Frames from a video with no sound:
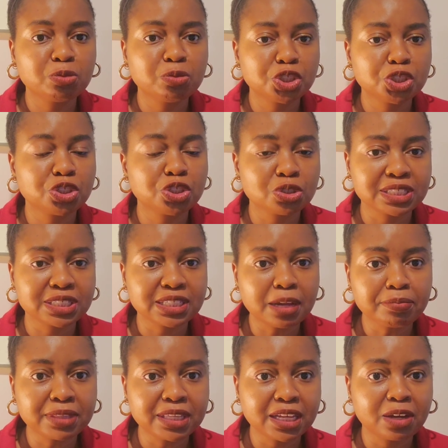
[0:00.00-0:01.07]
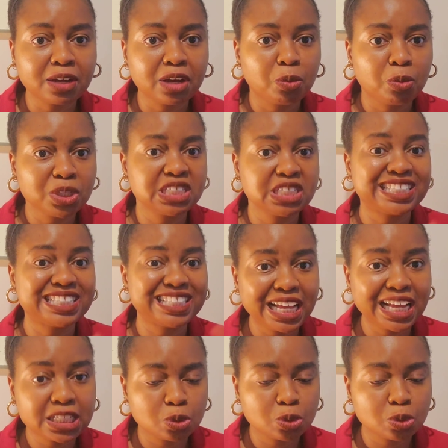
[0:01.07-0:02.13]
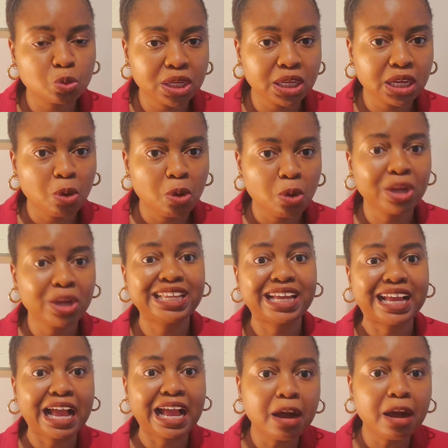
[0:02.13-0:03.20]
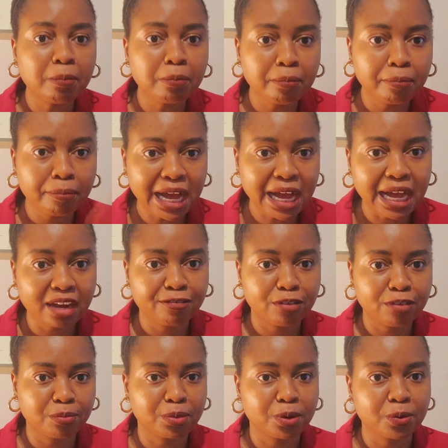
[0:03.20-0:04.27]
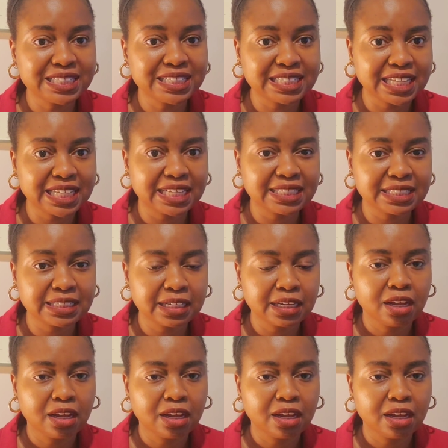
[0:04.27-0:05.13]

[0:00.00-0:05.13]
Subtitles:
we should know something, which is next week when they come back from recess.